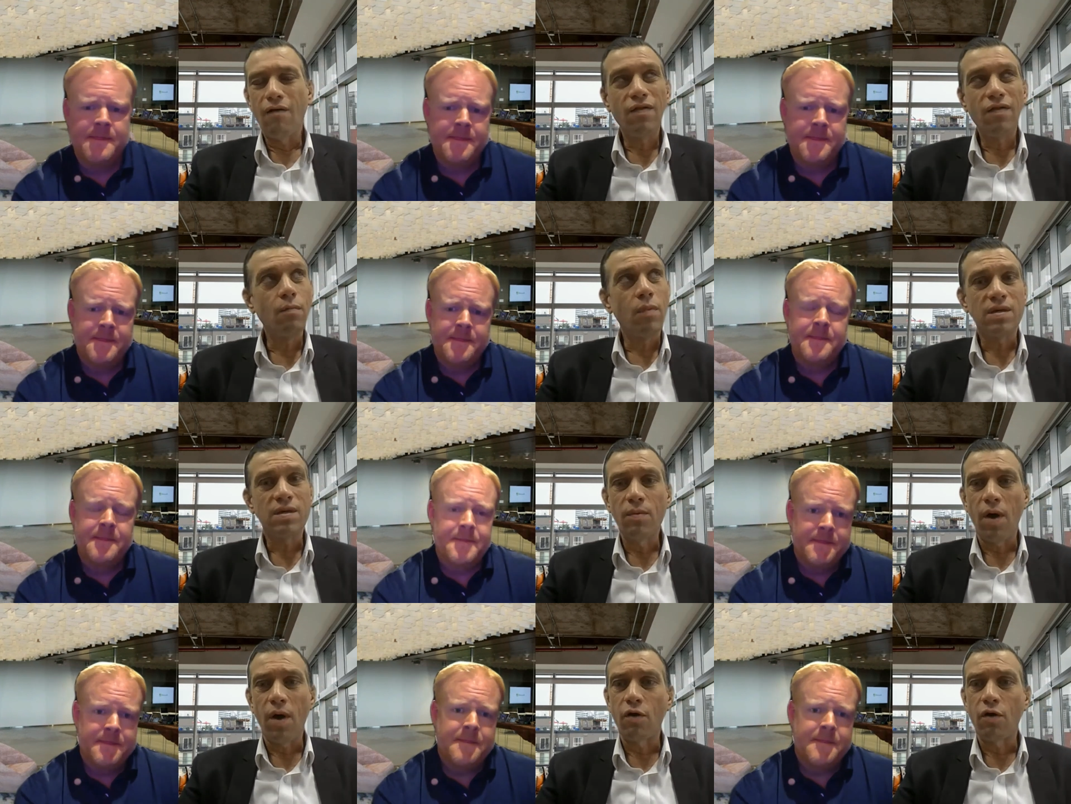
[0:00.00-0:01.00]
Speaker 1: I, my,
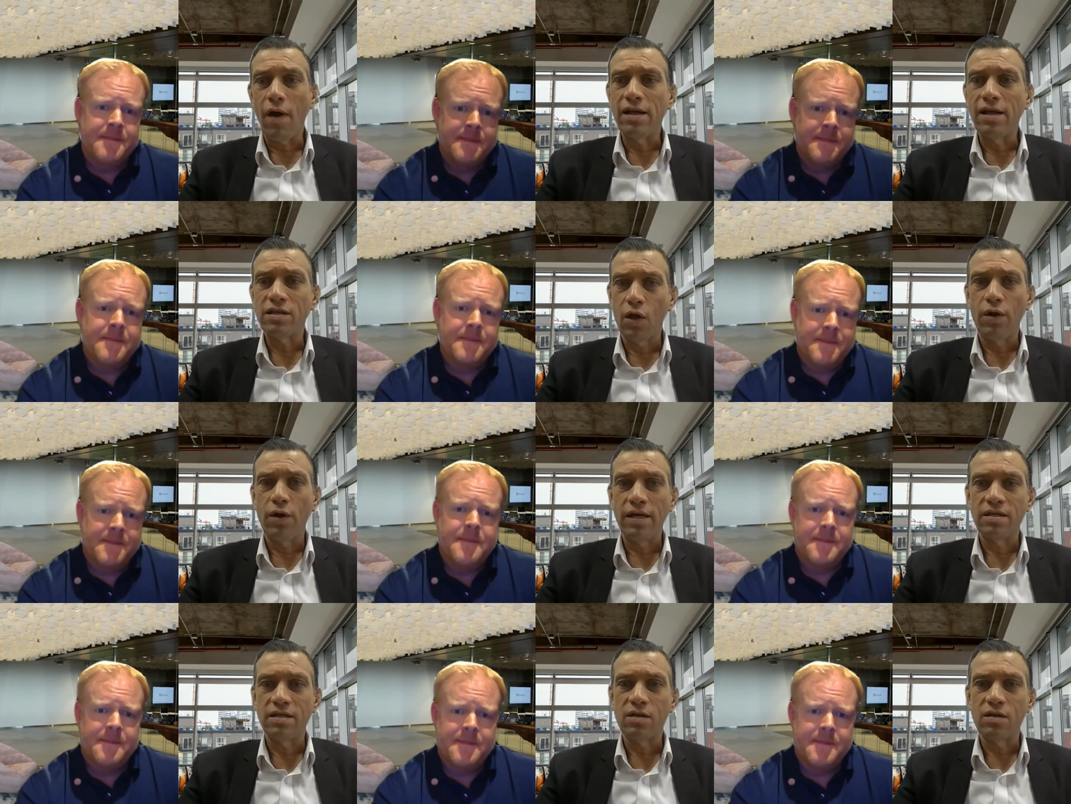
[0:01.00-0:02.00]
some of my greatest
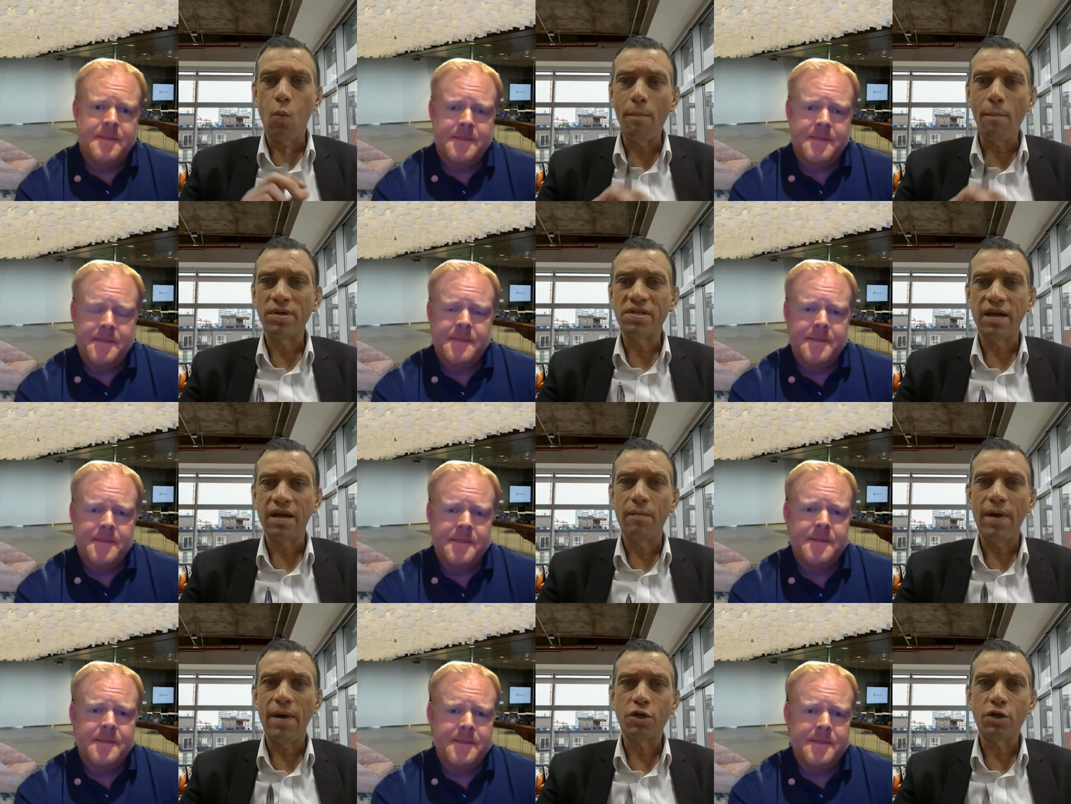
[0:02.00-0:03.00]
learnings is the one
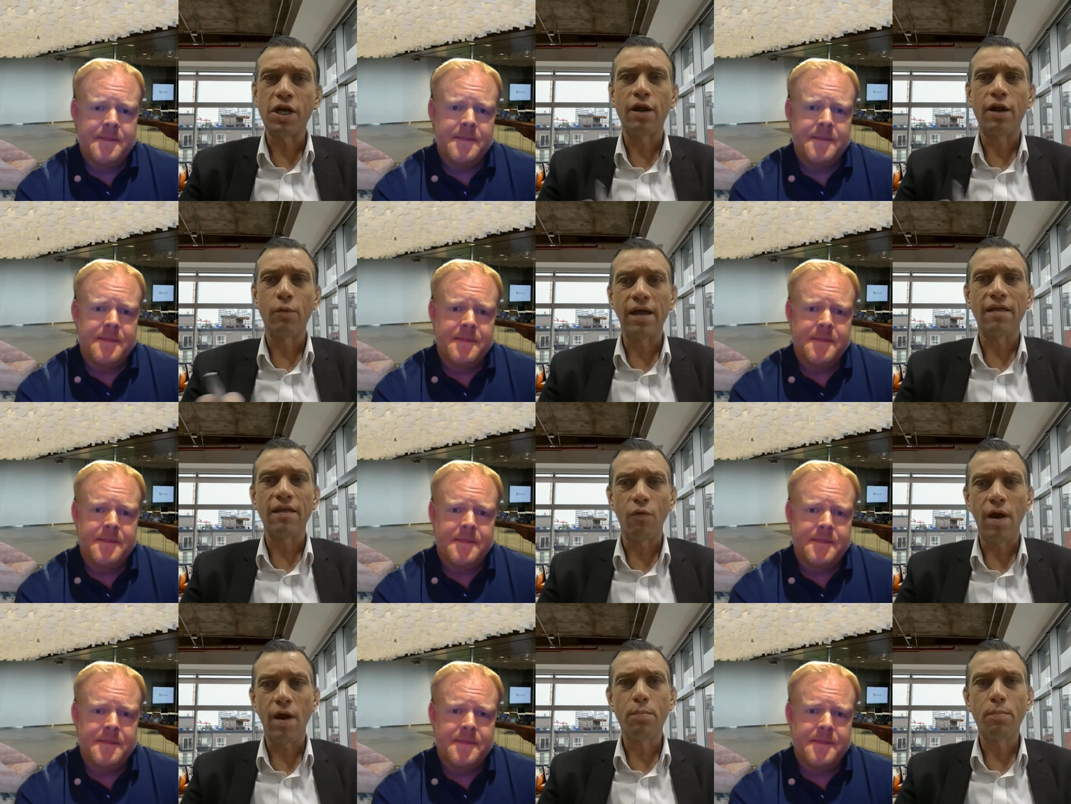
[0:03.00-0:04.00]
percent about shadowing
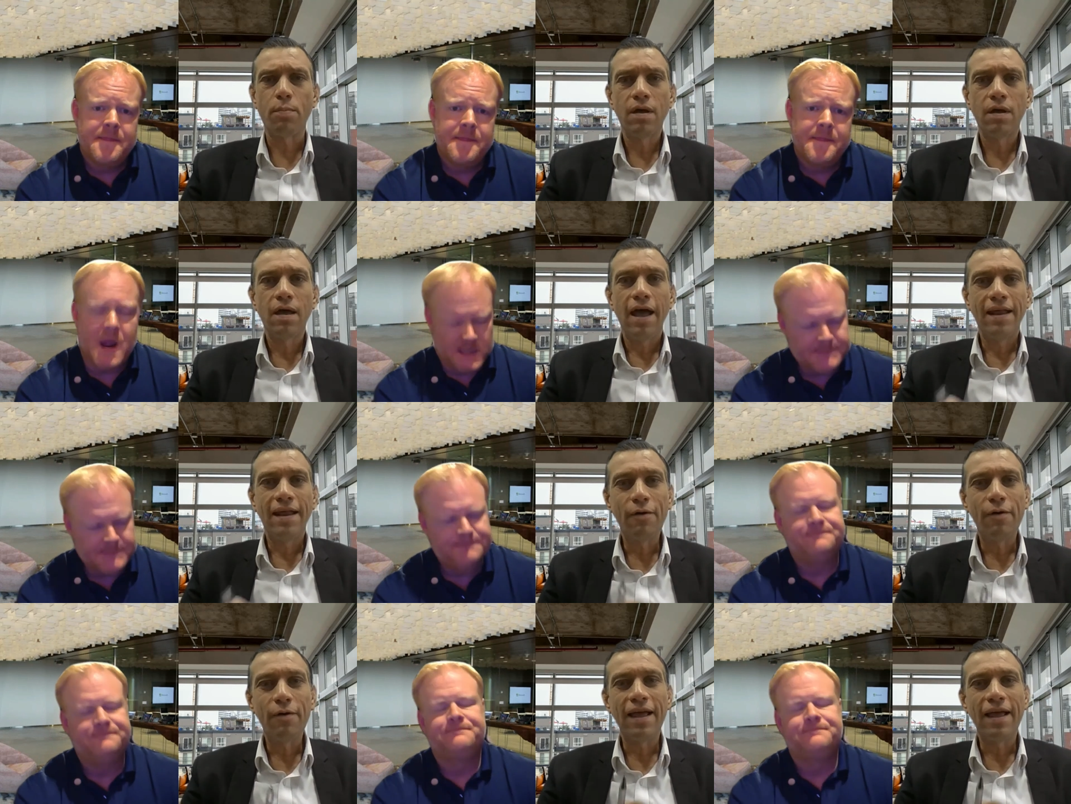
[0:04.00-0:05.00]
another rep
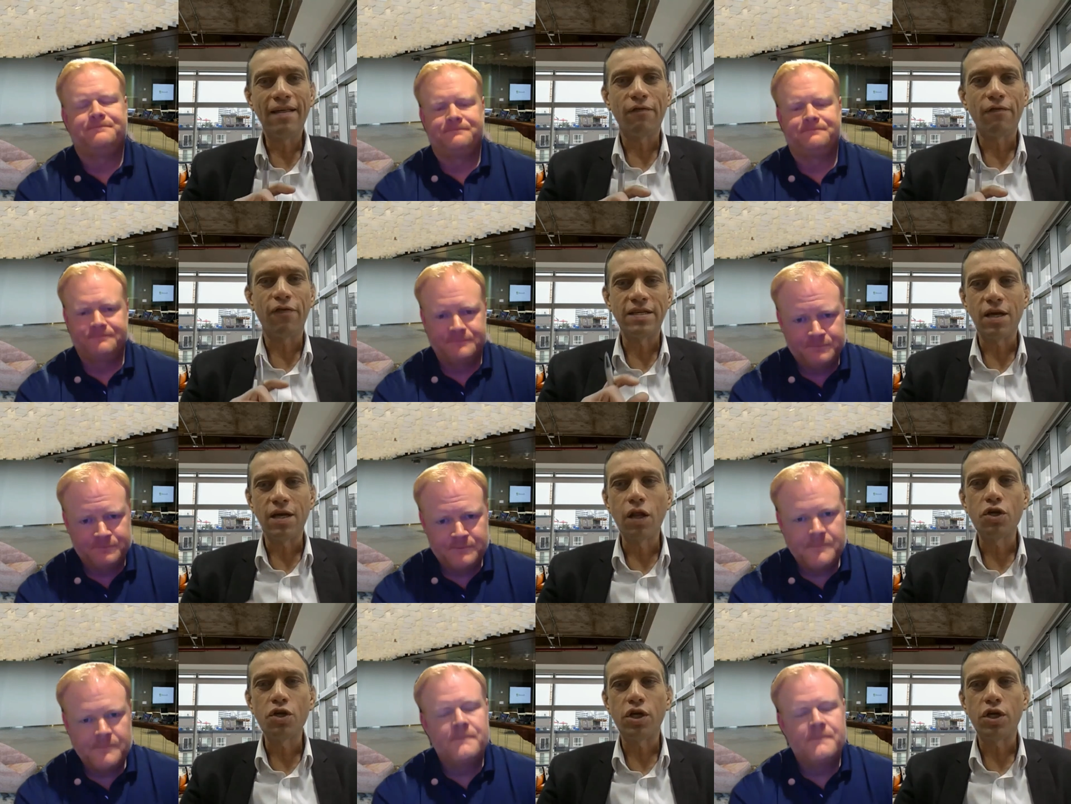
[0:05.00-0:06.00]
and hearing the
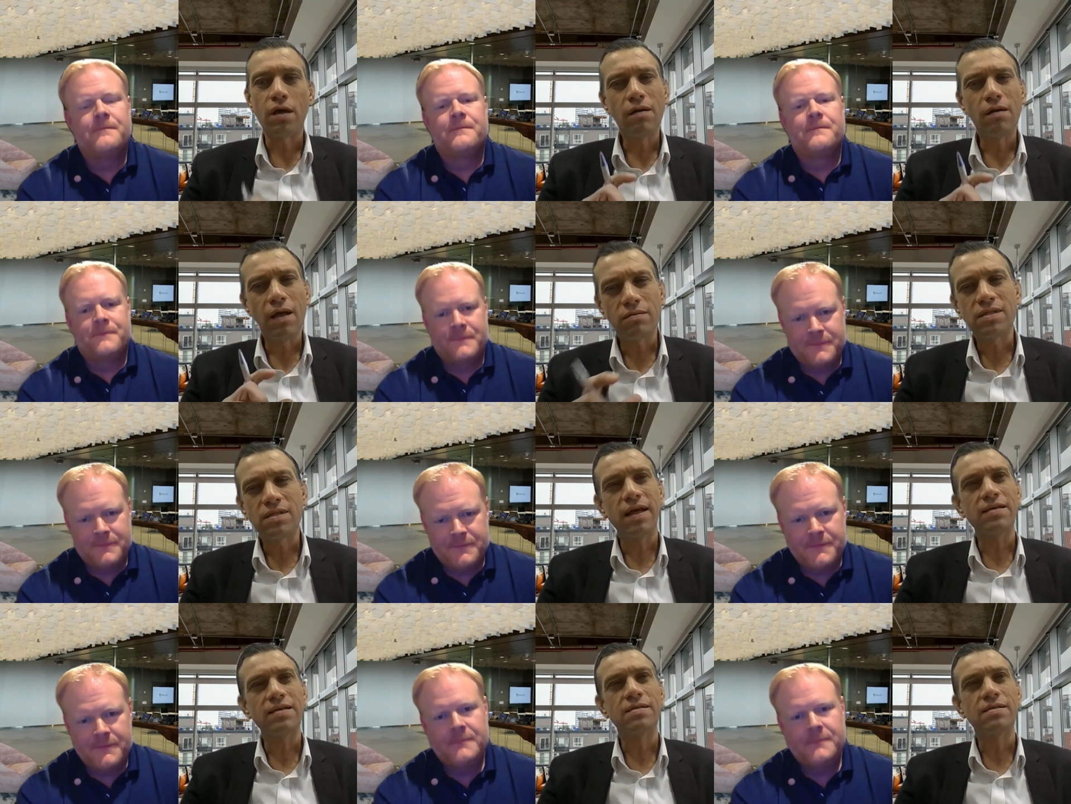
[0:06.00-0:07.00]
phraseology and
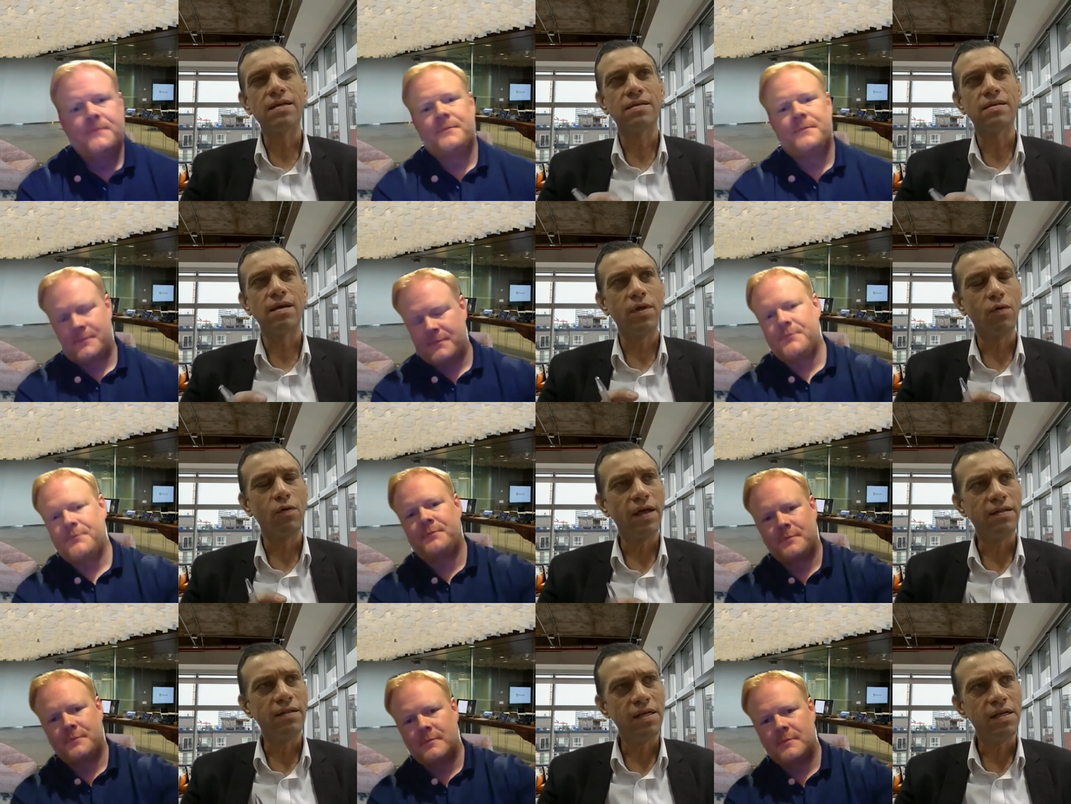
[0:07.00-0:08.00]
they said
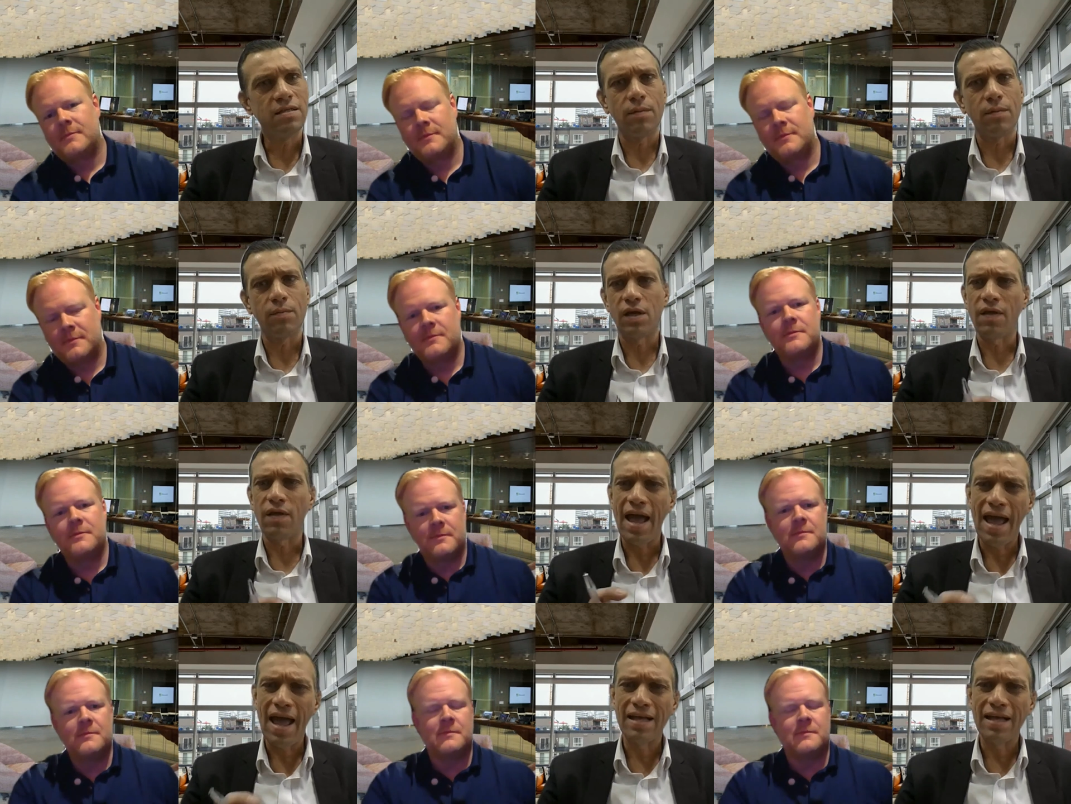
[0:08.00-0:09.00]
something or they did something
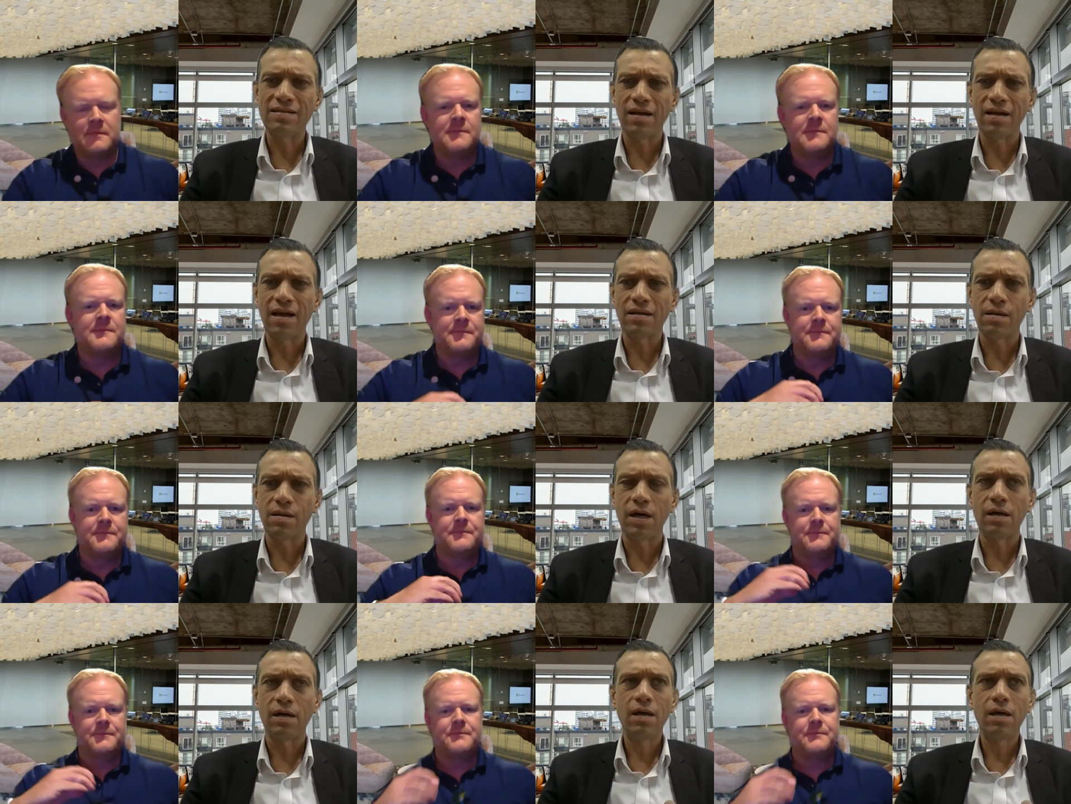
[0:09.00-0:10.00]
or they answered a
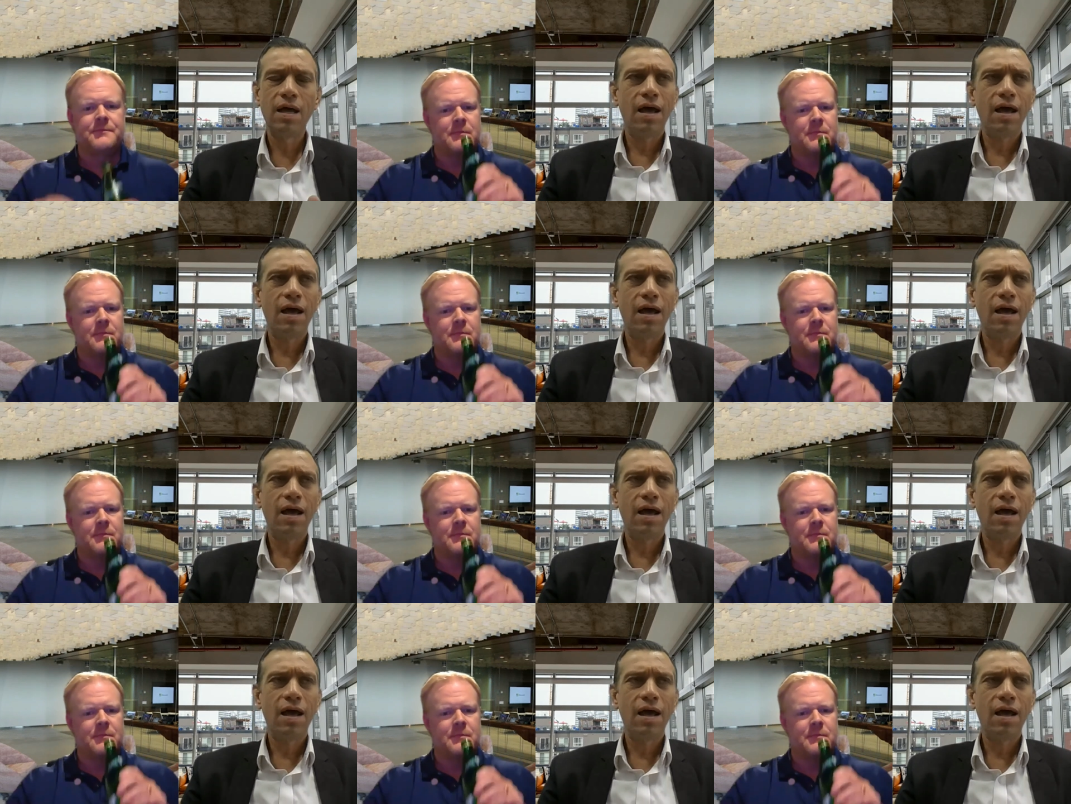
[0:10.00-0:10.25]
customer.